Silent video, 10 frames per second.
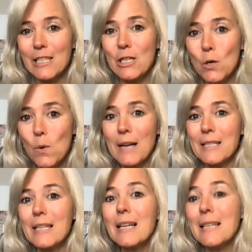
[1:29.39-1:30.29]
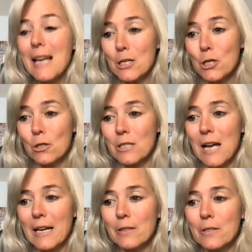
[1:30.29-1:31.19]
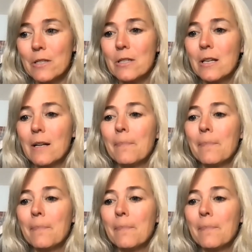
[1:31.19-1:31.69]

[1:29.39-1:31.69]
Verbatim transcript: U.S. national titles.